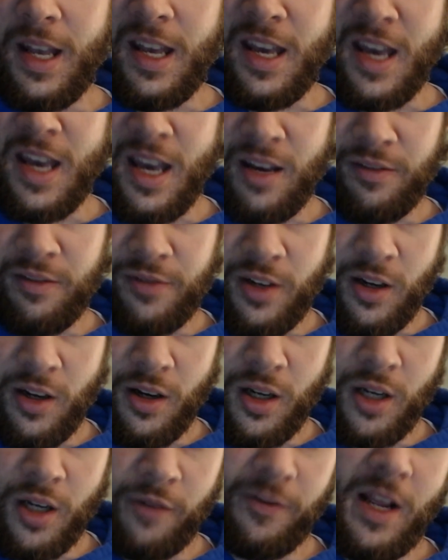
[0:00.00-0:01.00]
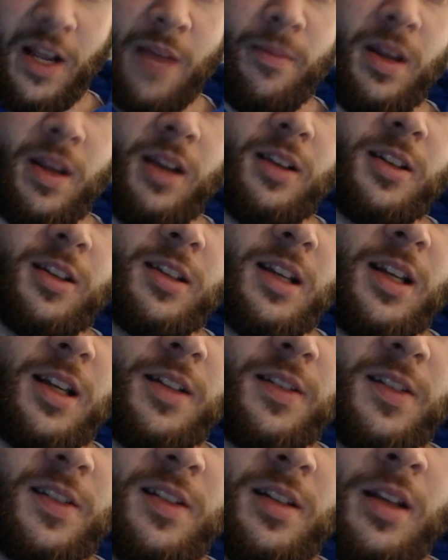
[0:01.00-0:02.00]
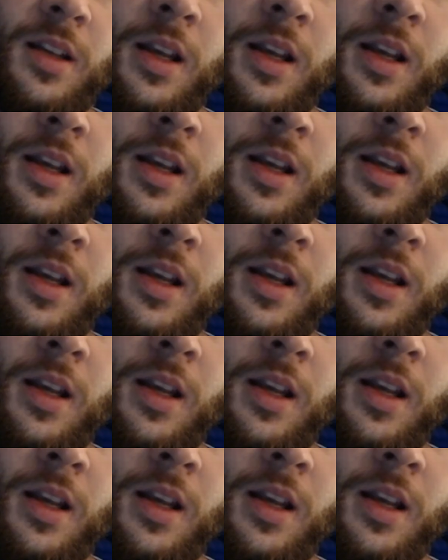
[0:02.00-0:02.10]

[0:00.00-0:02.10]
heavier, if that makes sense.